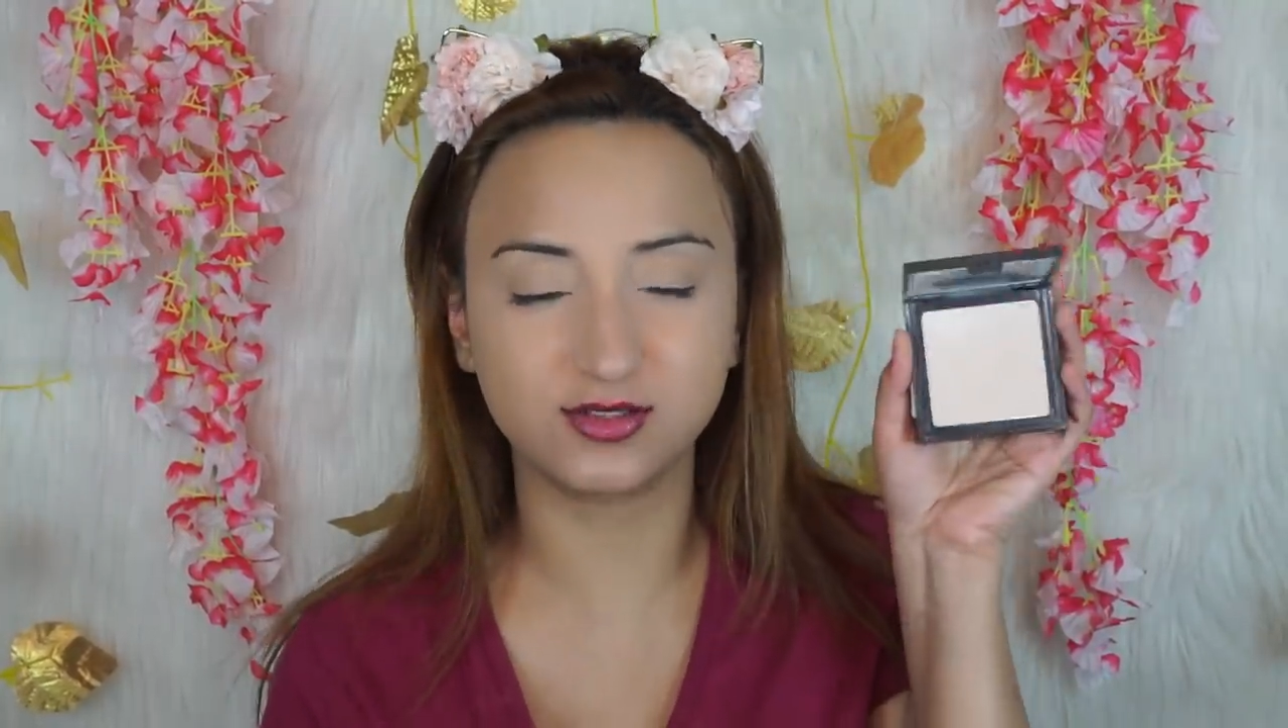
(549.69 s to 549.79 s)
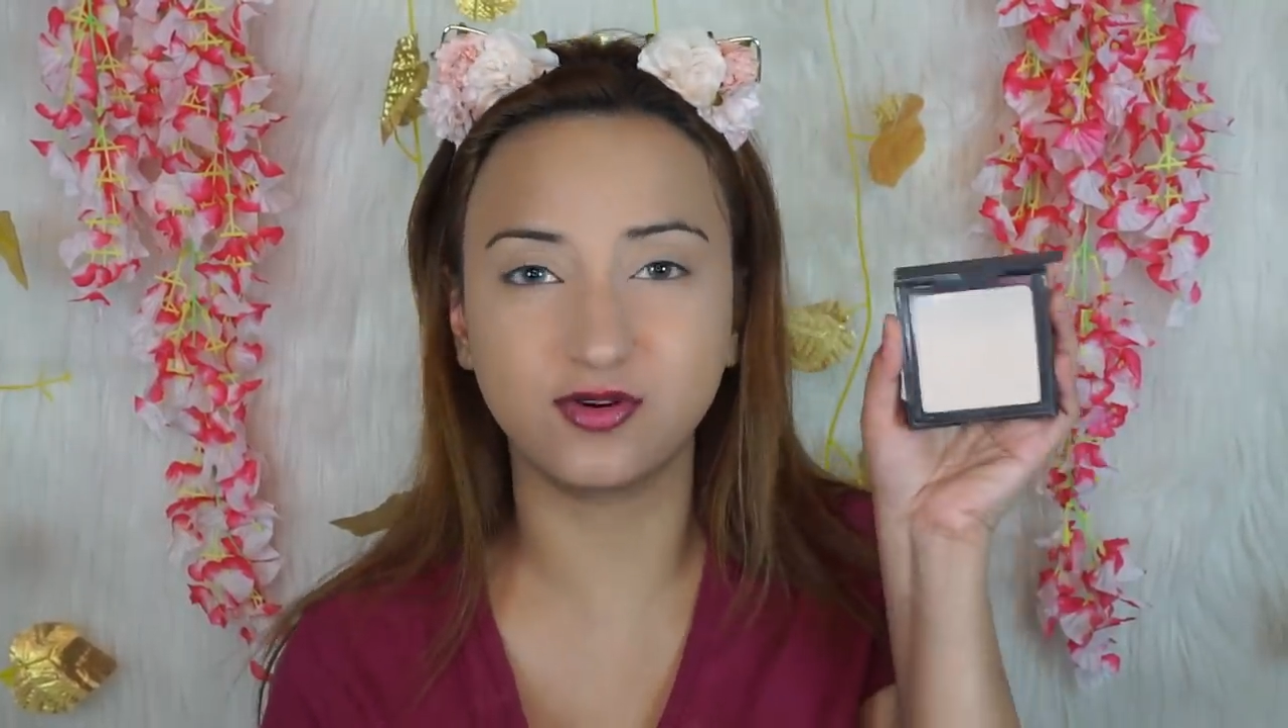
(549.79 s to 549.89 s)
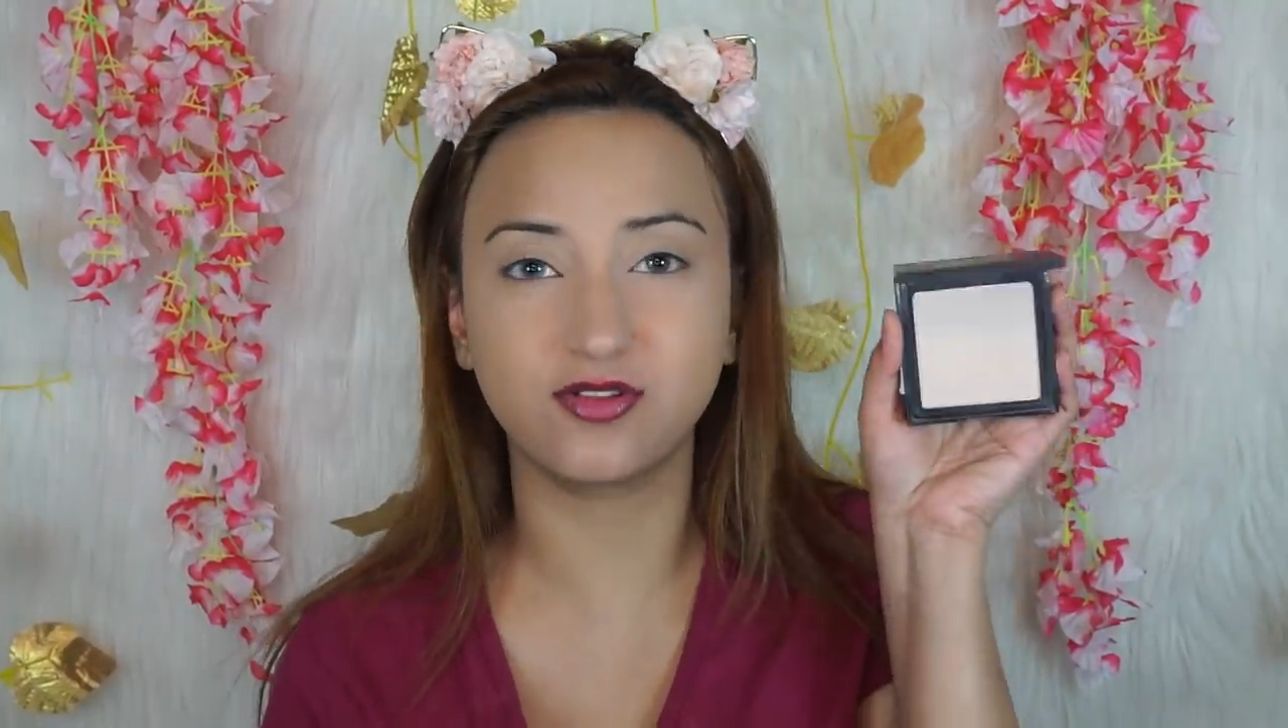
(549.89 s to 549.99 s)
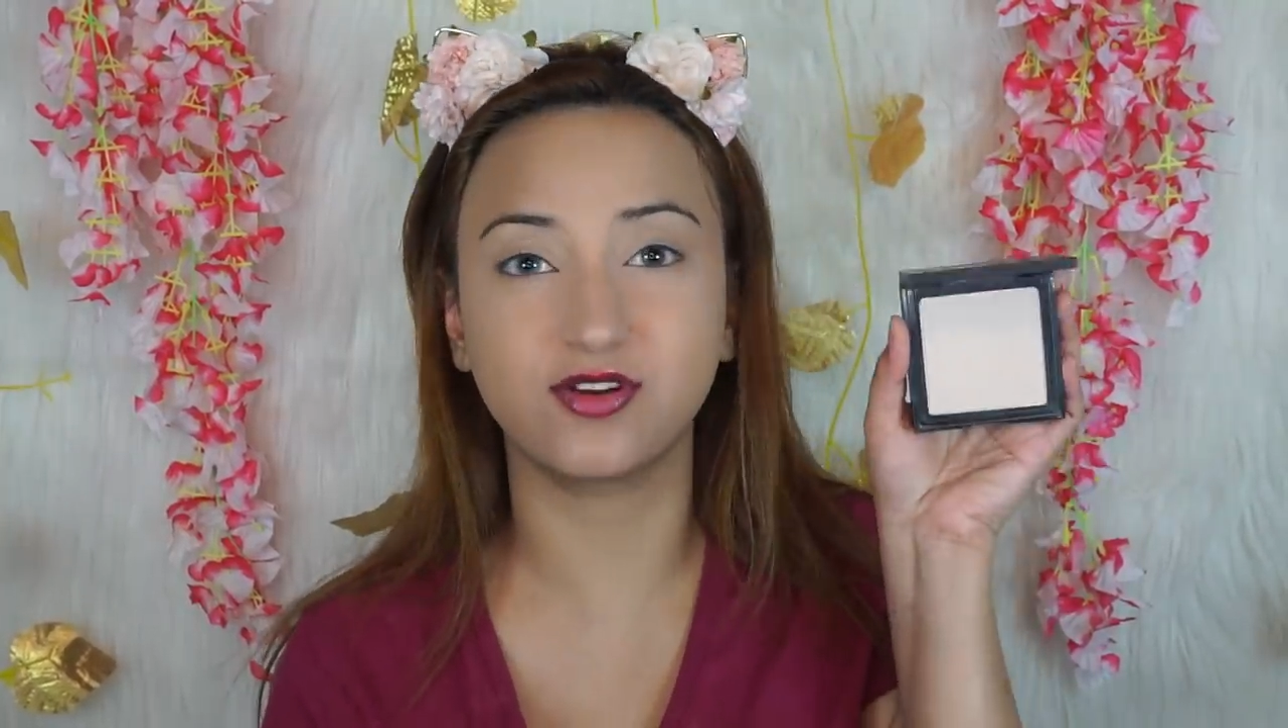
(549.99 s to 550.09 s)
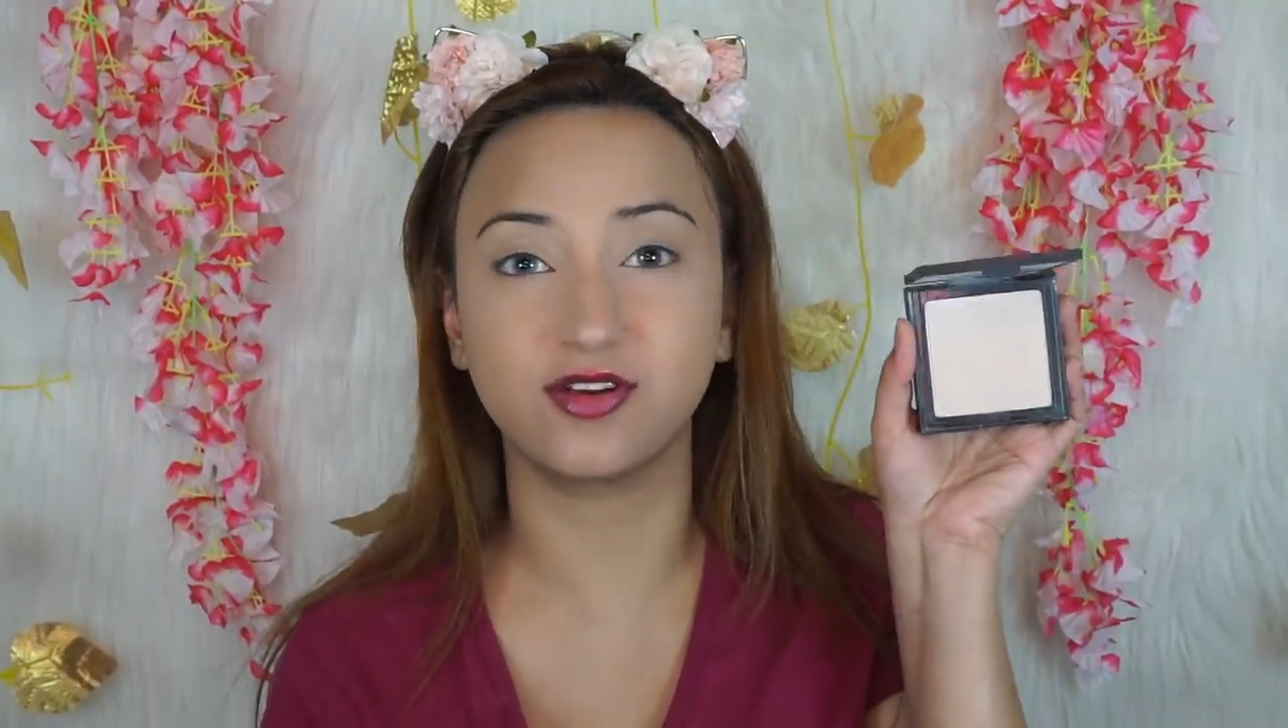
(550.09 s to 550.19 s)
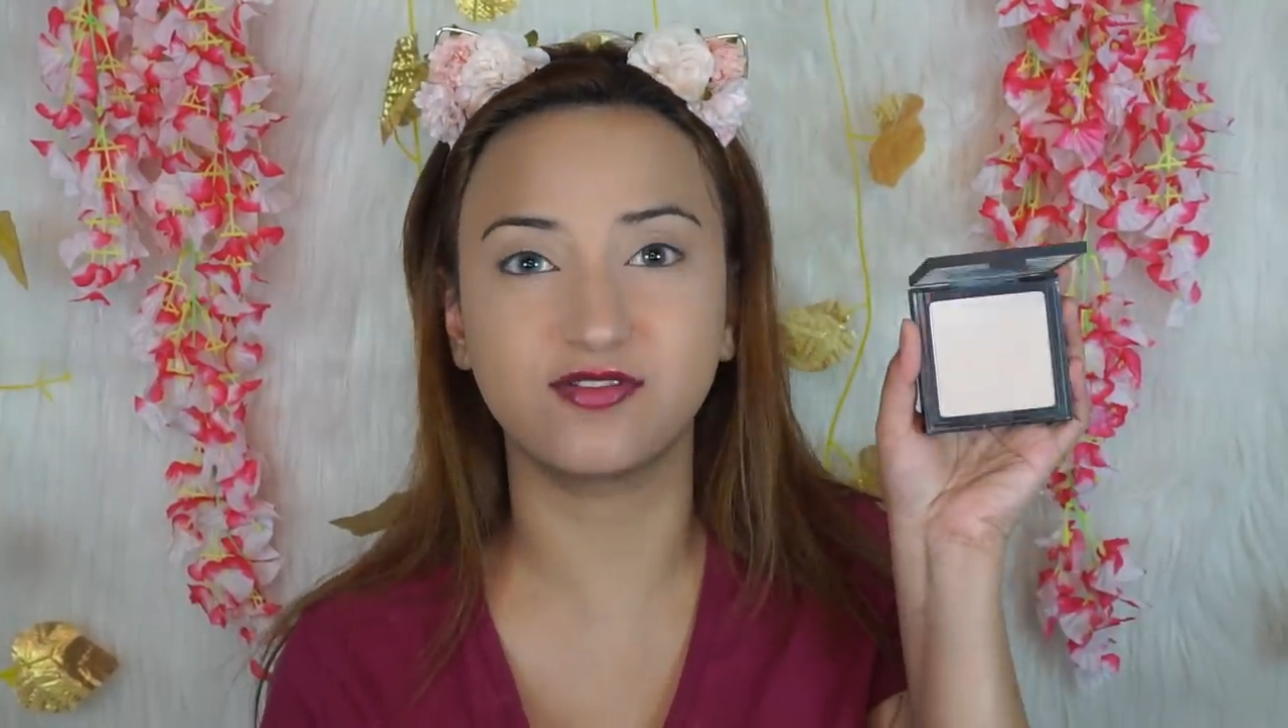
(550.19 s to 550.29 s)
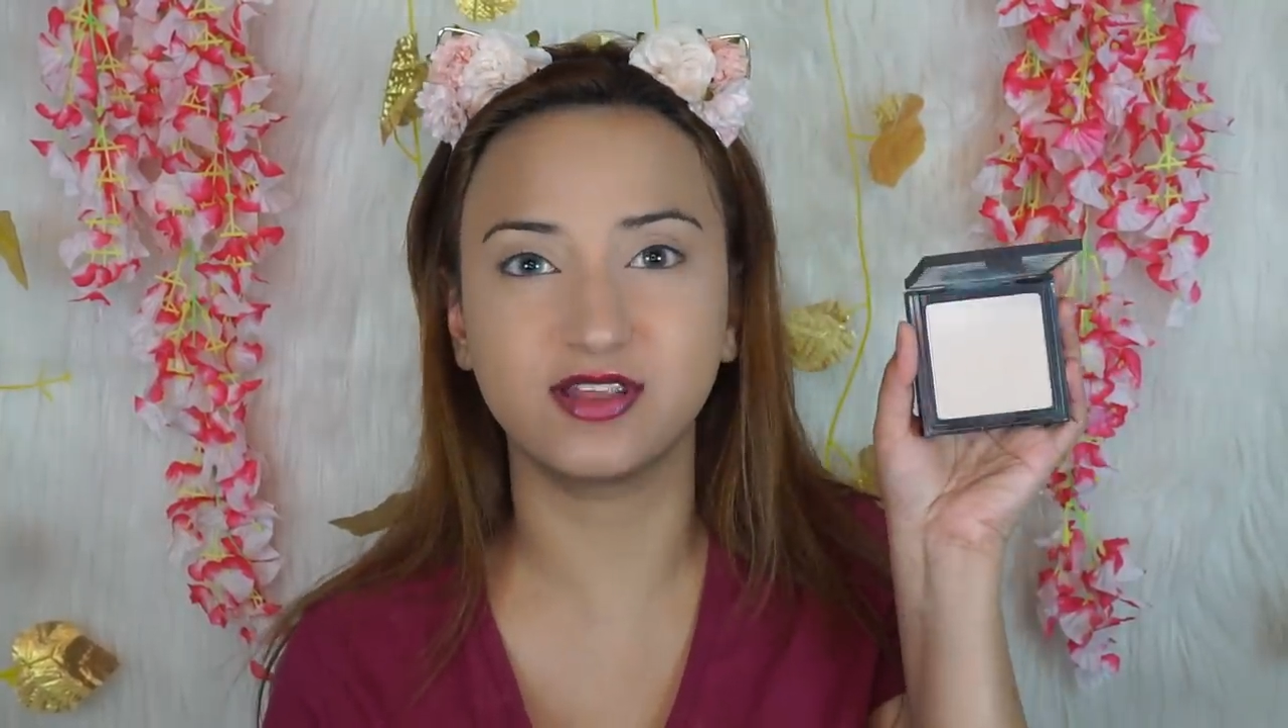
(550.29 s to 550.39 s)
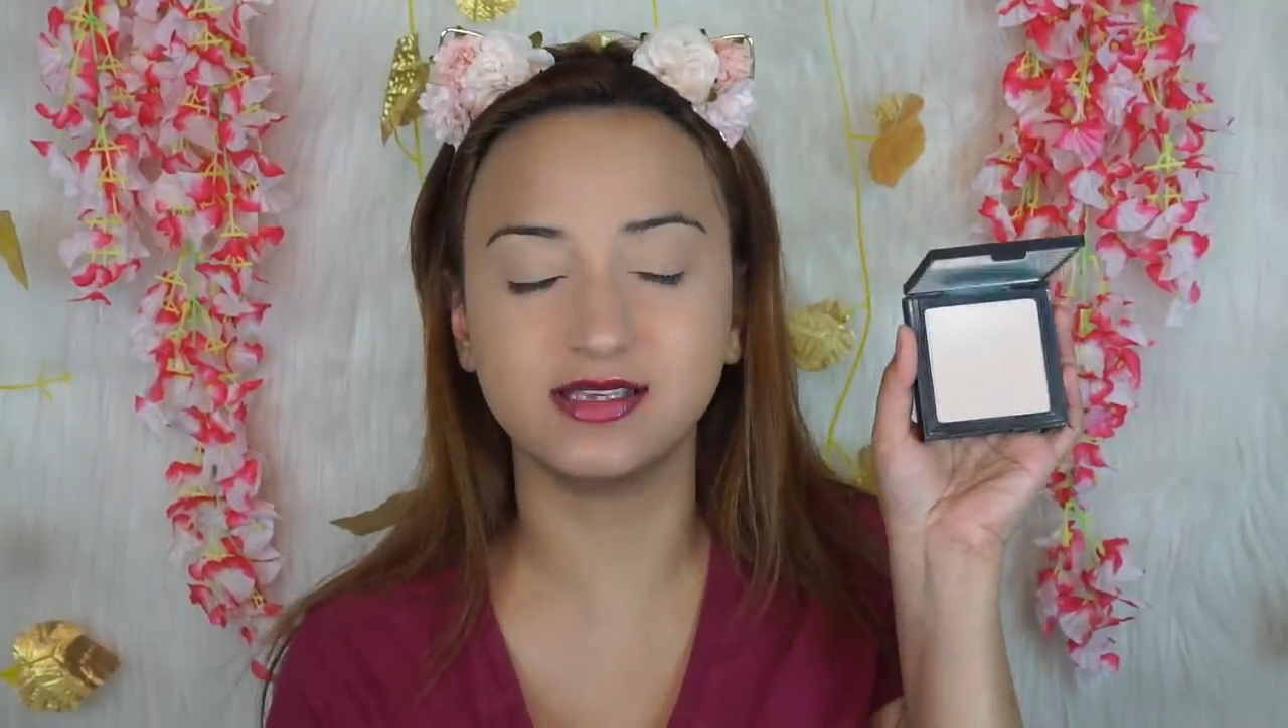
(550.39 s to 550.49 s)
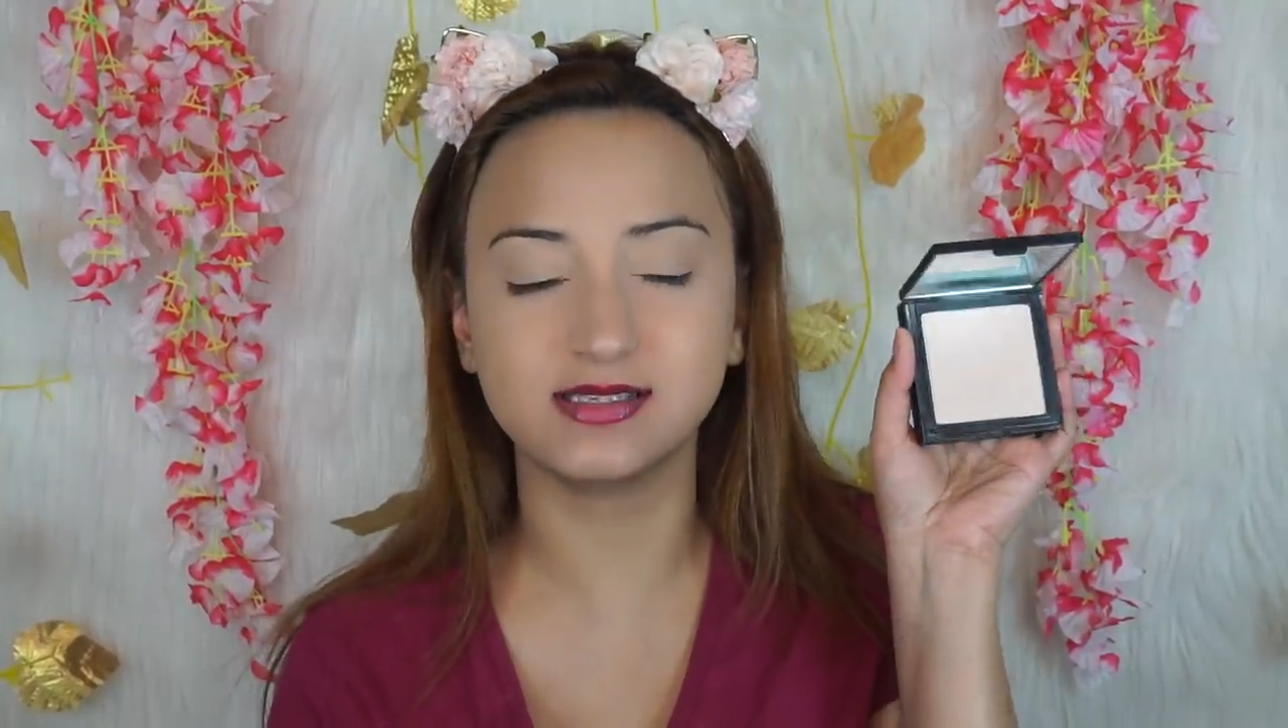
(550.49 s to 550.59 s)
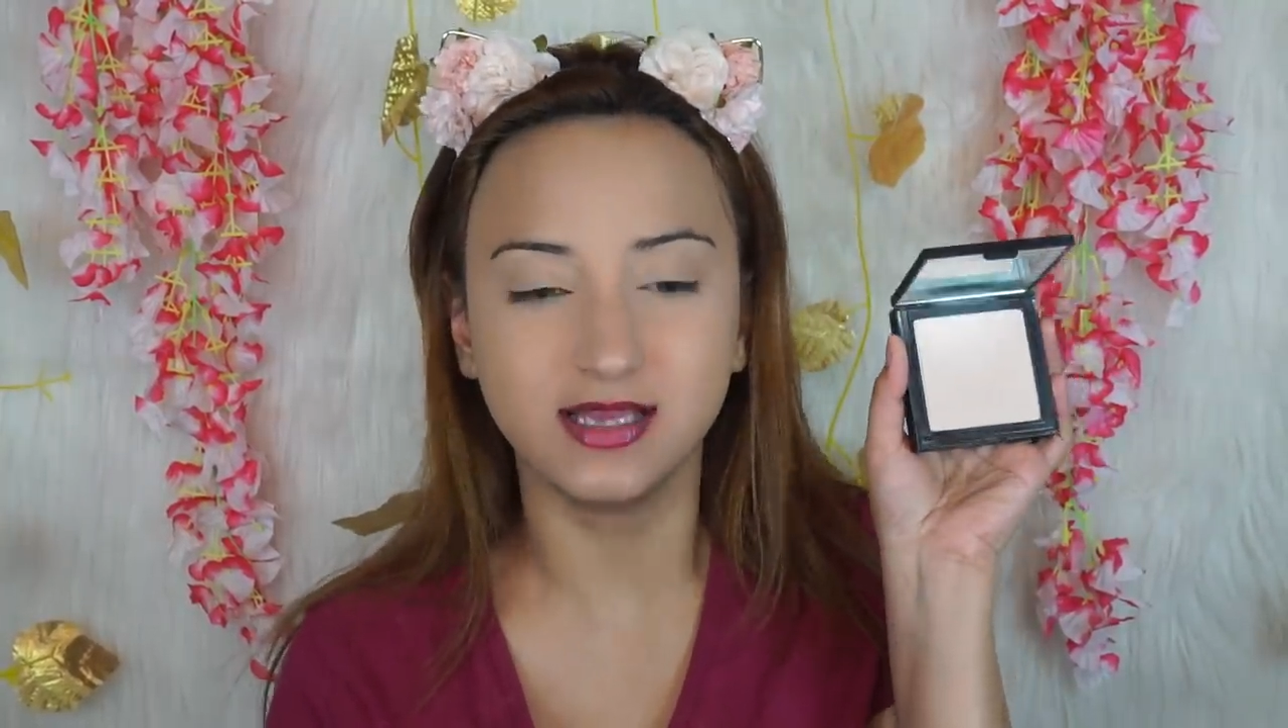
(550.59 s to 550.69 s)
two or three of
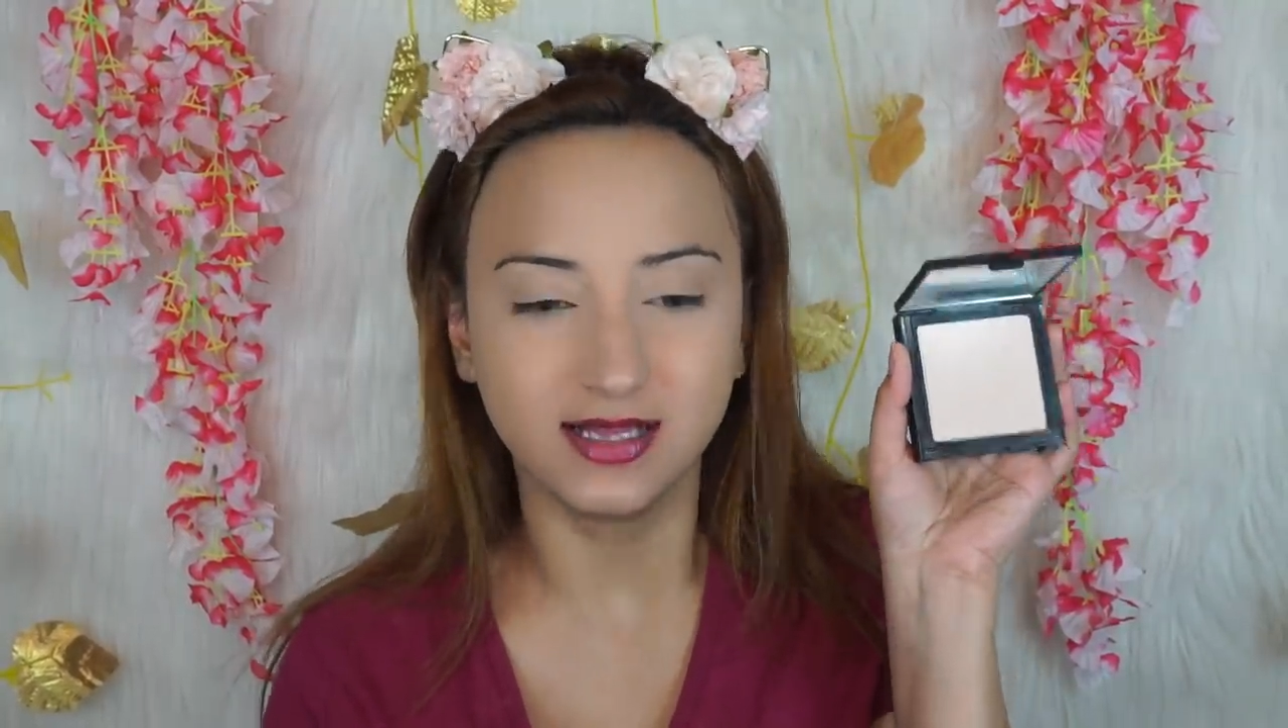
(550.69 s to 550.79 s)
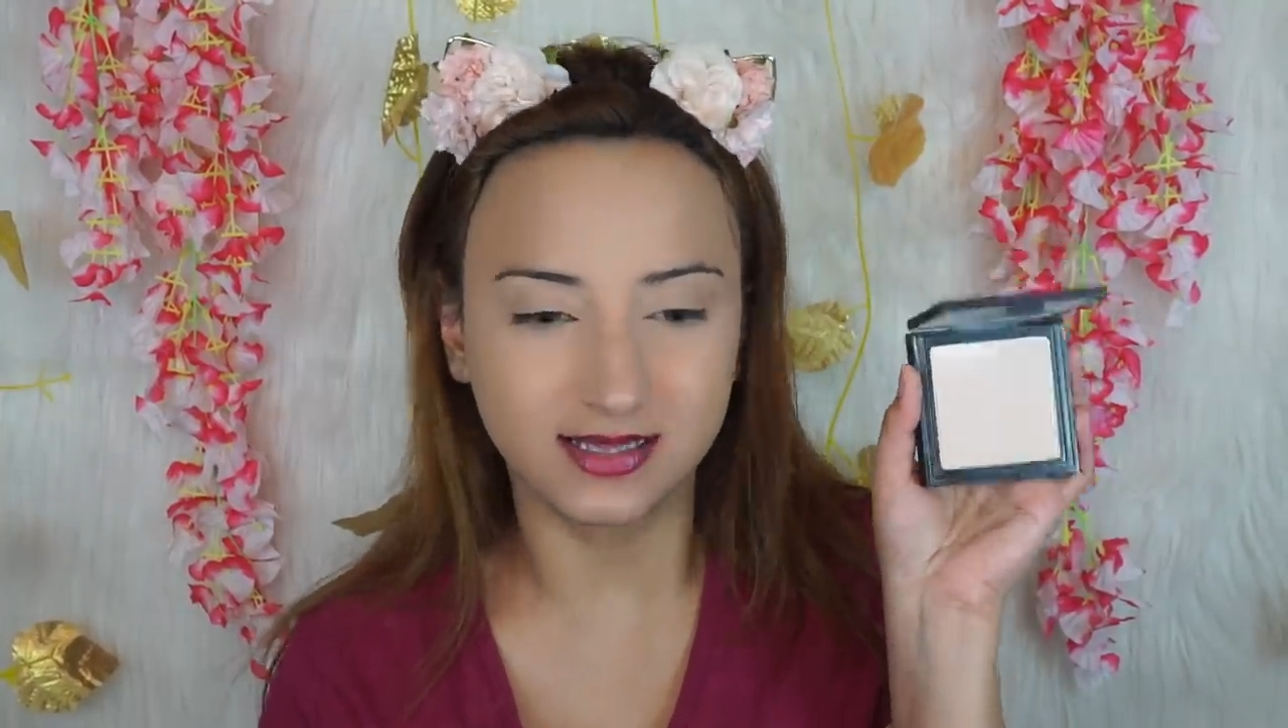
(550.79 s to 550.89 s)
these.